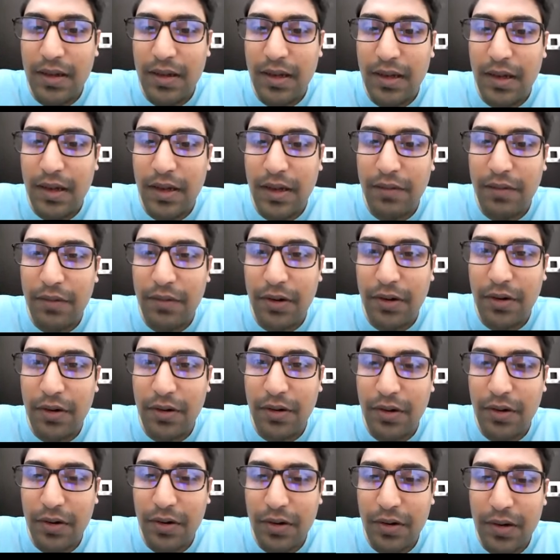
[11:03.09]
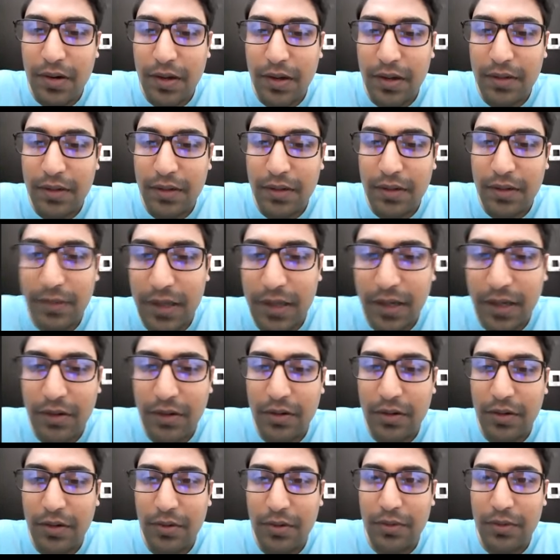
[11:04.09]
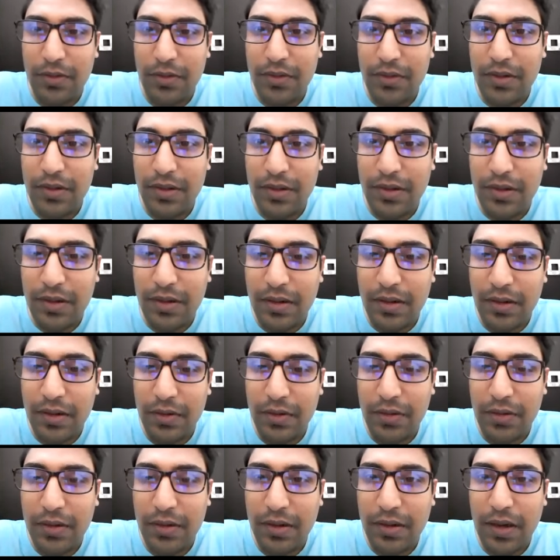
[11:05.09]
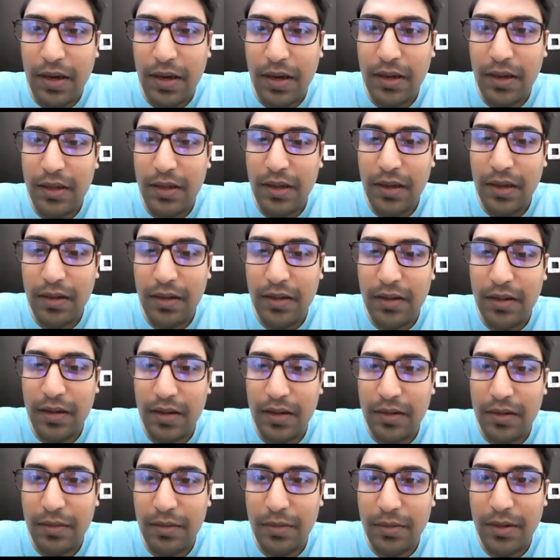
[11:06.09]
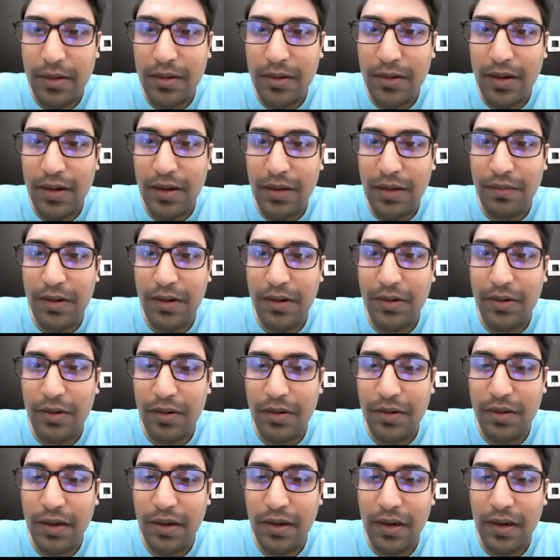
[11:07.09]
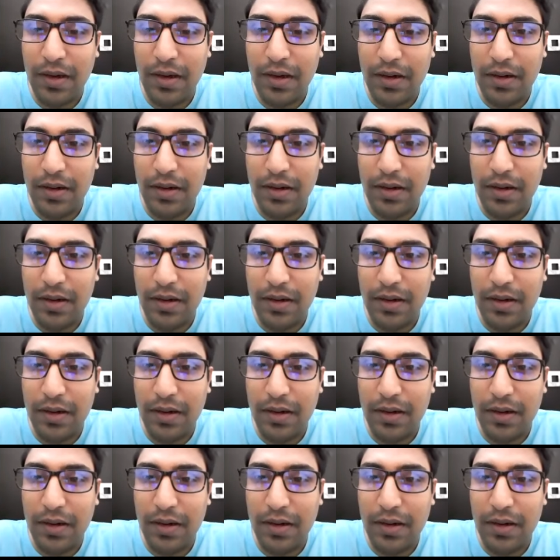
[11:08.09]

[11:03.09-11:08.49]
I have not got the chance to use it. I think it's there, so but I've not seen it.